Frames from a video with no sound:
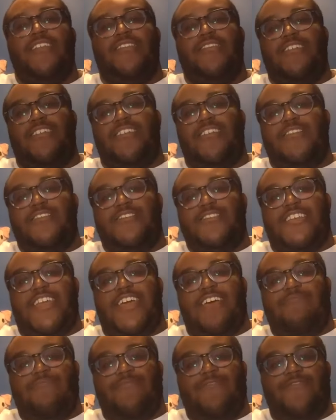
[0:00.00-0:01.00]
the
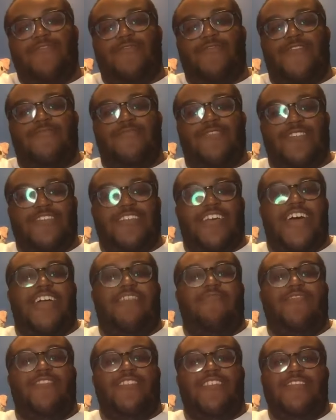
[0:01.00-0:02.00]
chapters from the
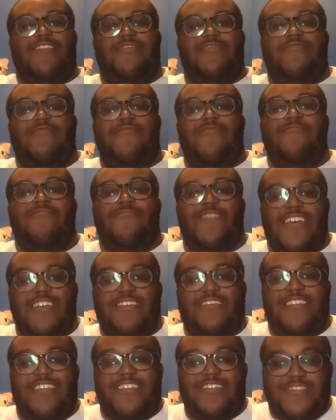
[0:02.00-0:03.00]
Taiwanese group
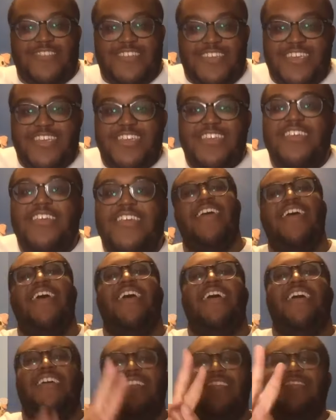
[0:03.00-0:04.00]
S H E.
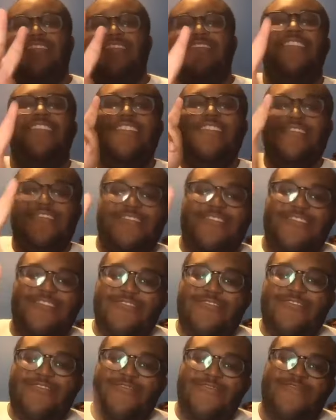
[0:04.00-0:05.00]
These
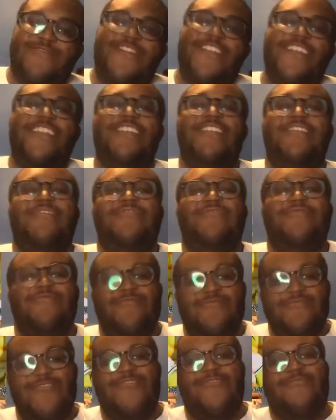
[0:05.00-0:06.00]
two videos
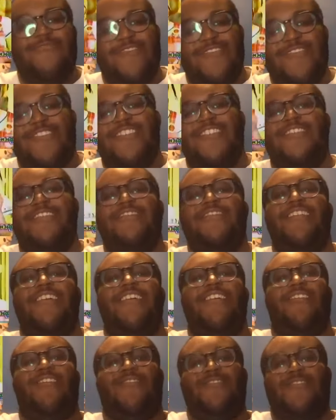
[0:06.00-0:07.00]
were released
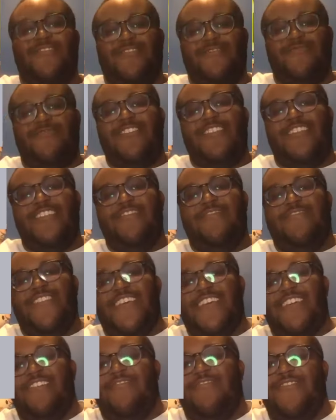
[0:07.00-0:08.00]
on the twentieth
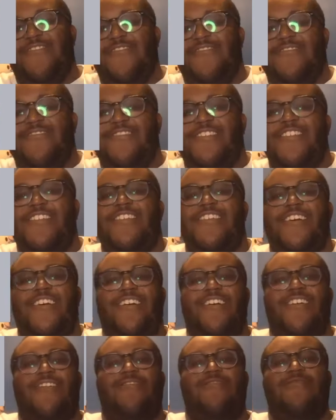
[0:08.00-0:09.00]
anniversary
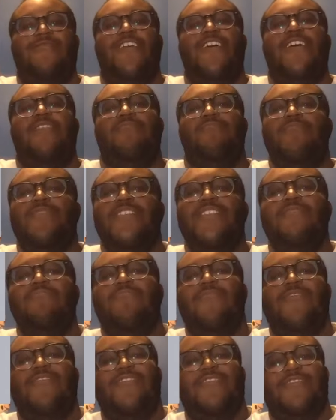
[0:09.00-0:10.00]
of
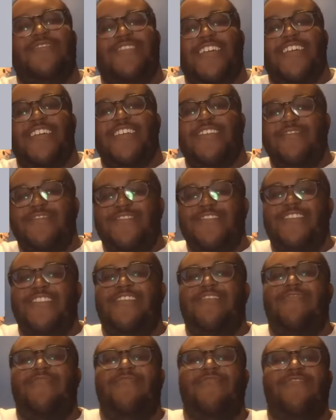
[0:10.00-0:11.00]
Minimoni's second
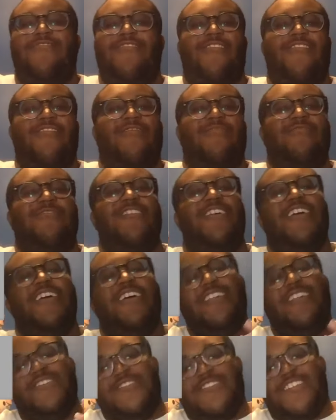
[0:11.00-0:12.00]
single called
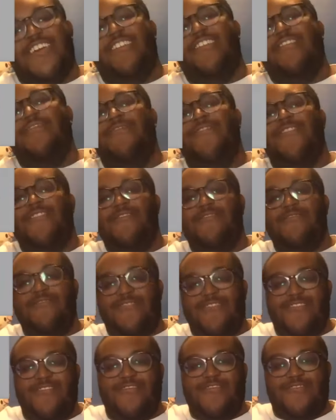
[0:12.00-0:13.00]
Telephone
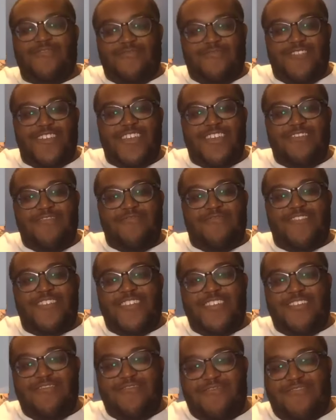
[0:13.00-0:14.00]
Goes Ring,
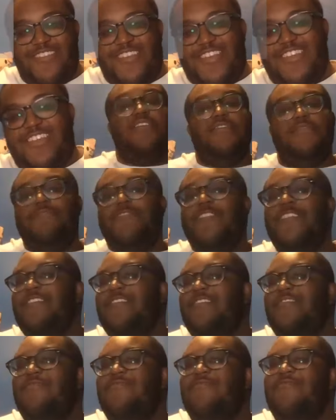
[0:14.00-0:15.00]
Ring, Ring.
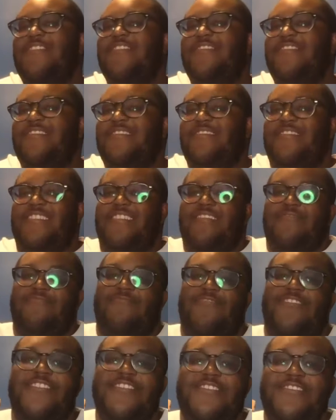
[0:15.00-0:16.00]
Speaking of recent
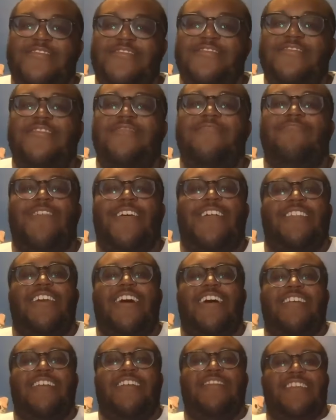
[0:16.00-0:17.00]
celebration, my
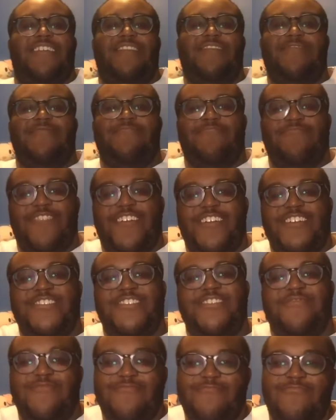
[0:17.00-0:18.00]
last Hello
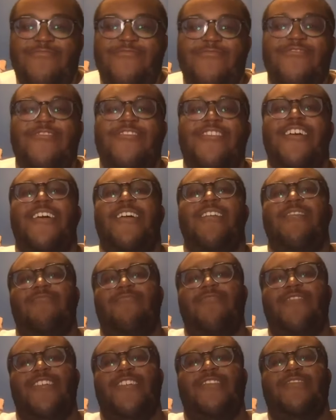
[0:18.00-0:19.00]
Project report
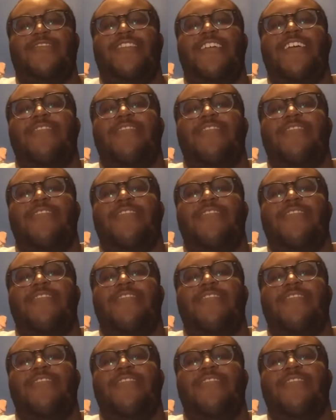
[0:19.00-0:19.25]
was